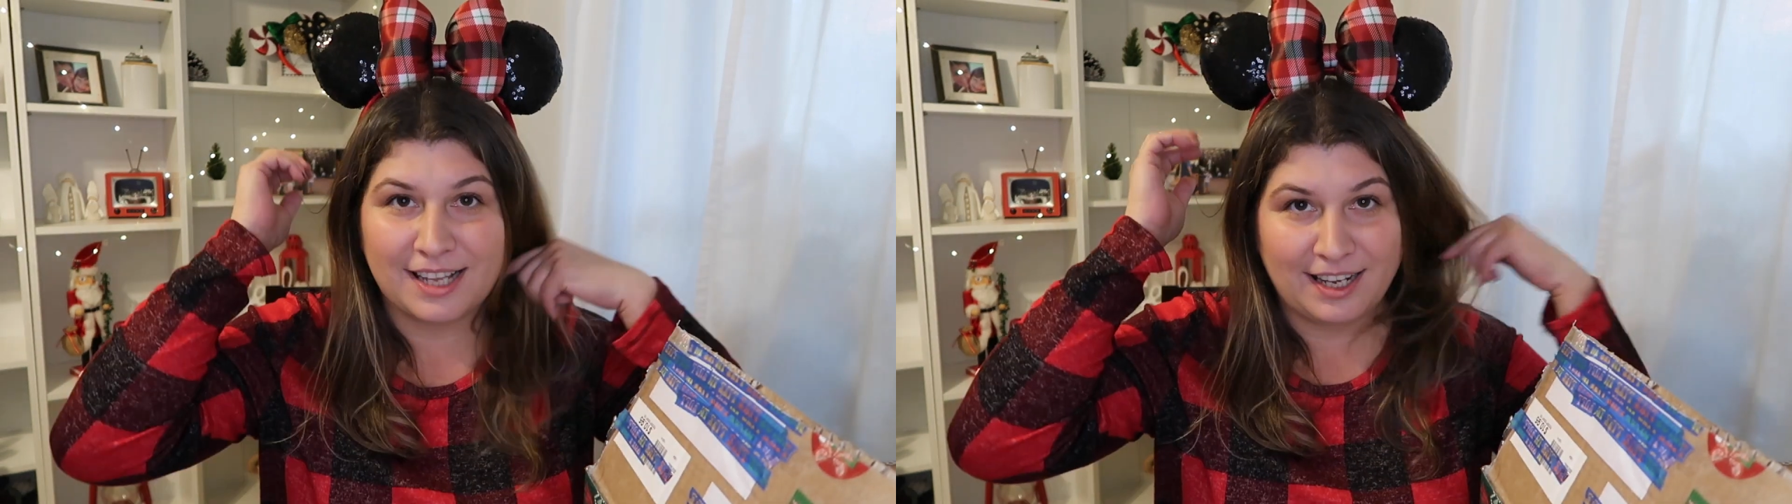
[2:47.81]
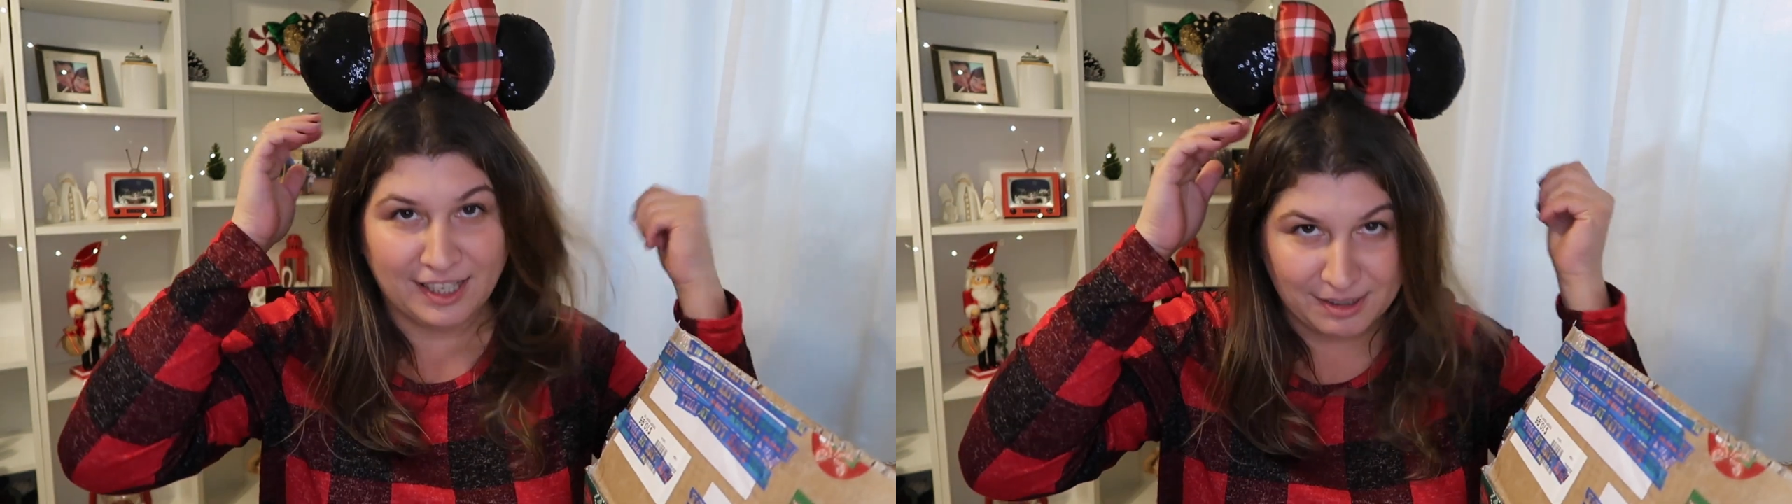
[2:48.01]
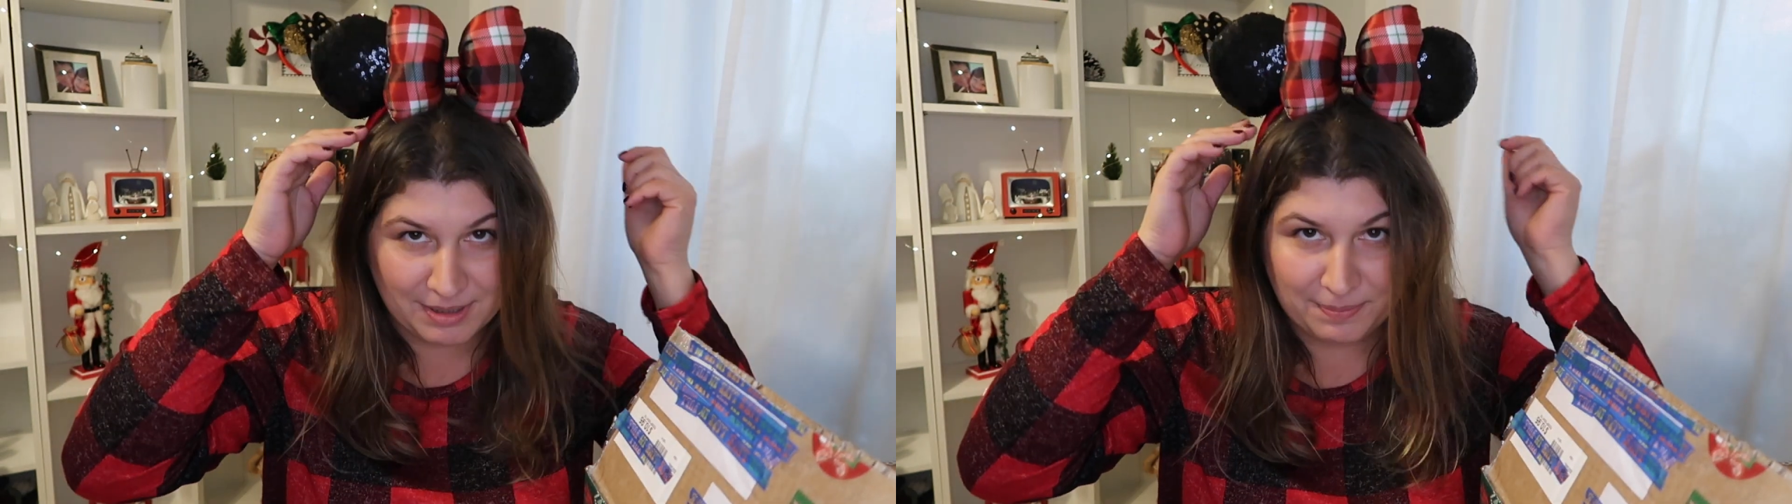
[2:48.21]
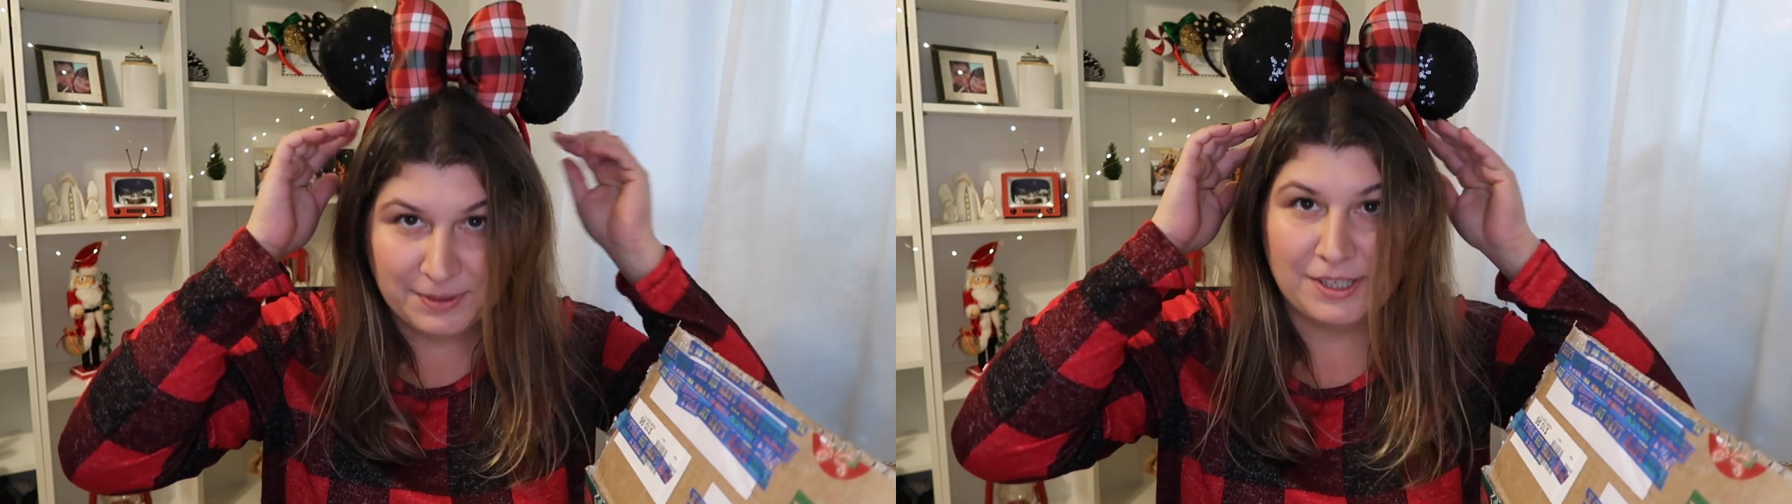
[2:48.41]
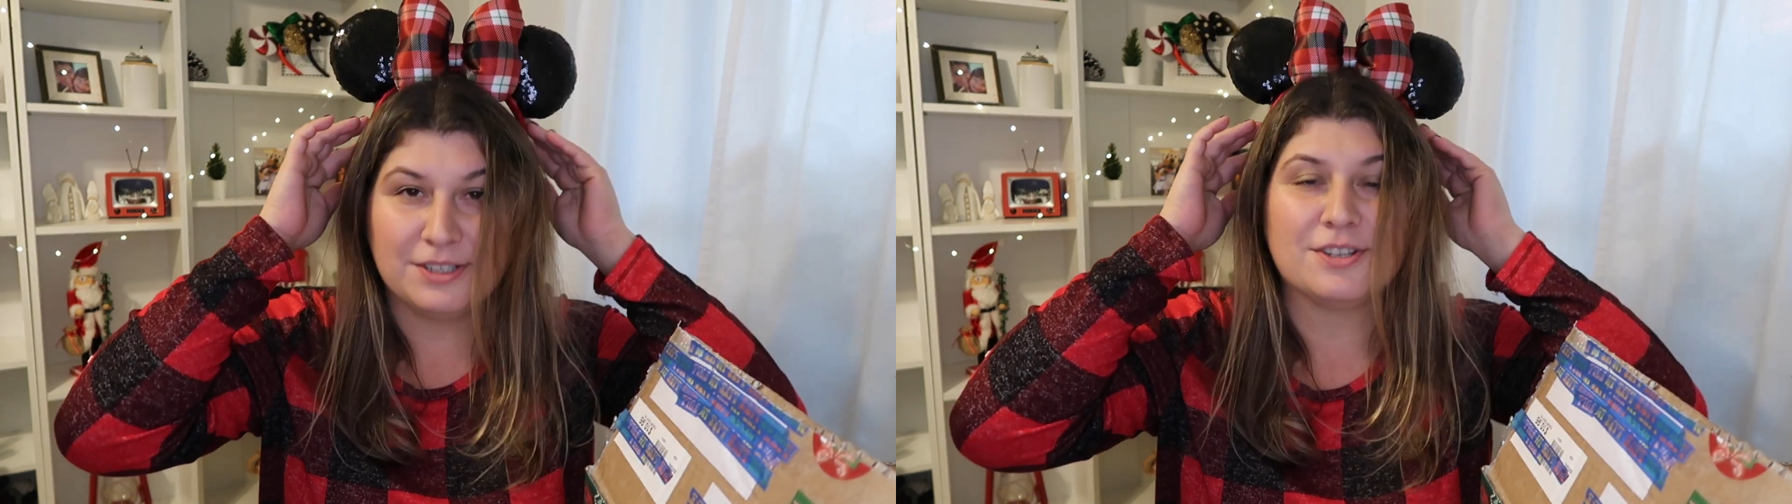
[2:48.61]
I got them a
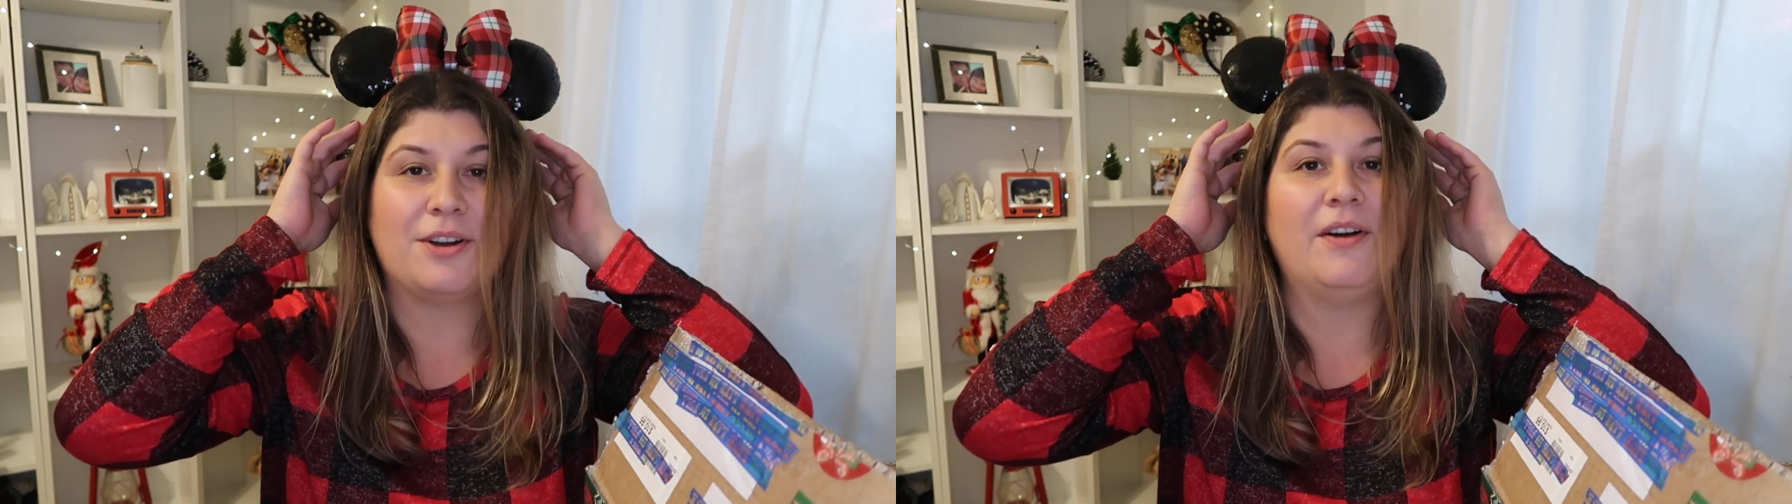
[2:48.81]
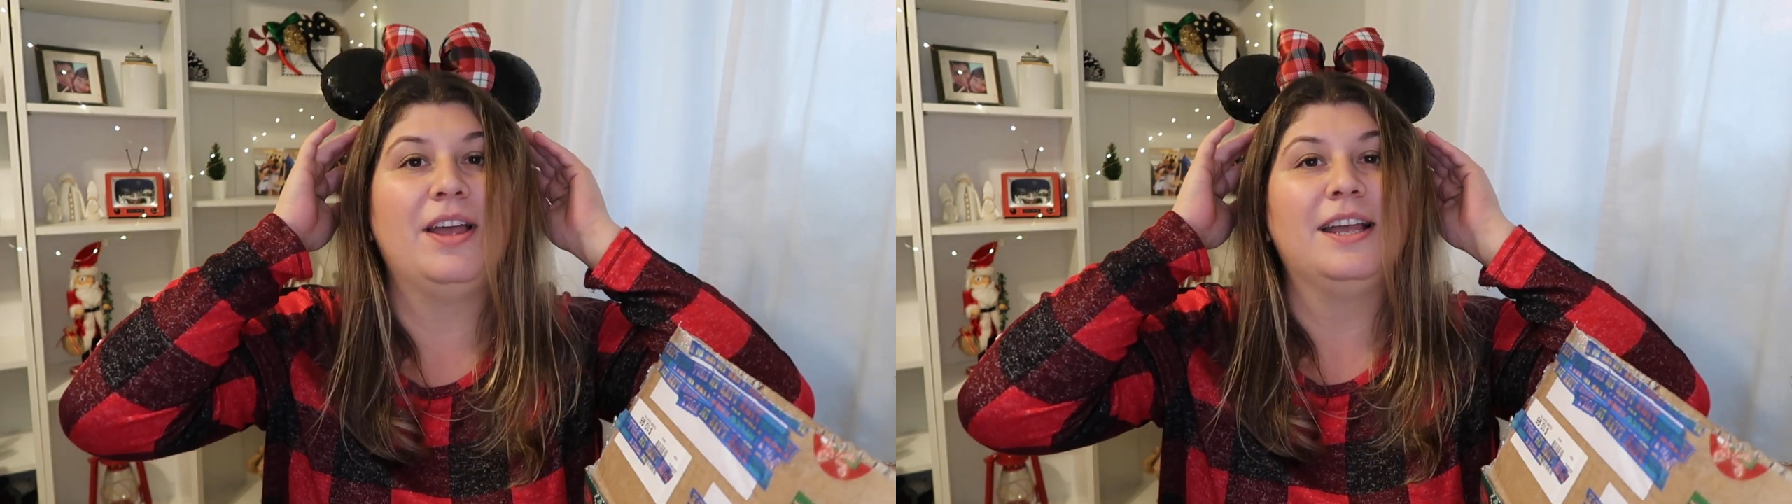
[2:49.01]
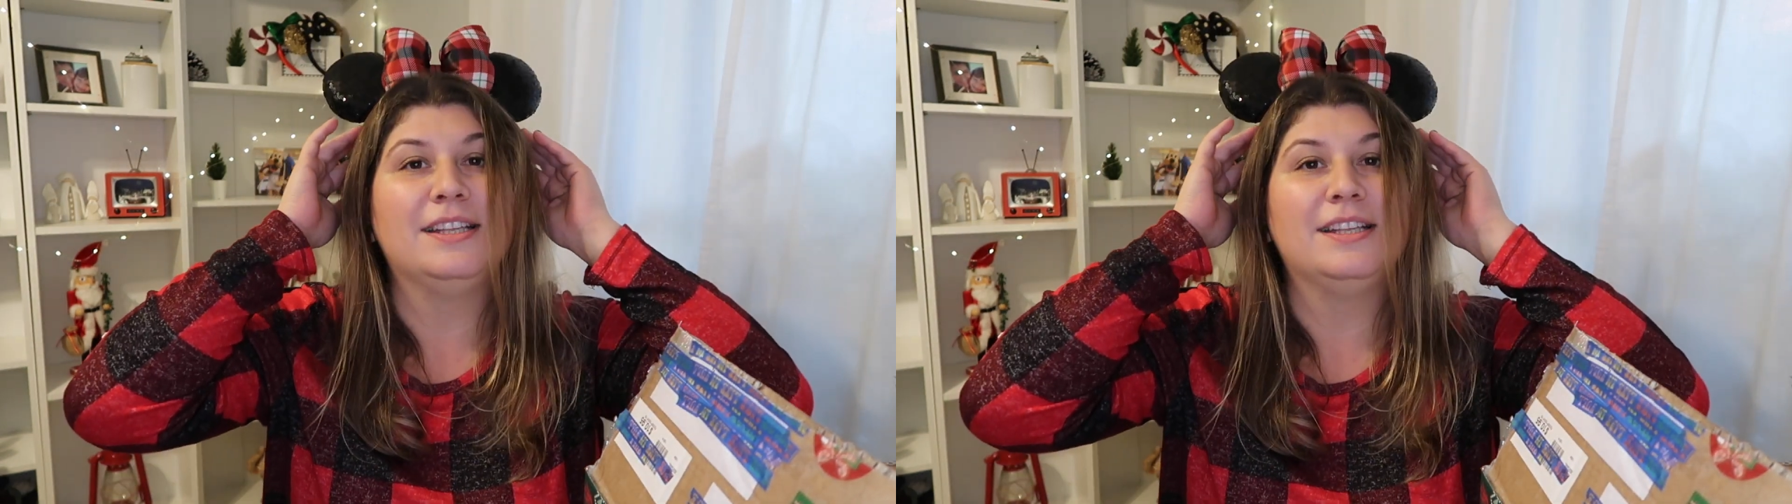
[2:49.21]
couple of years ago.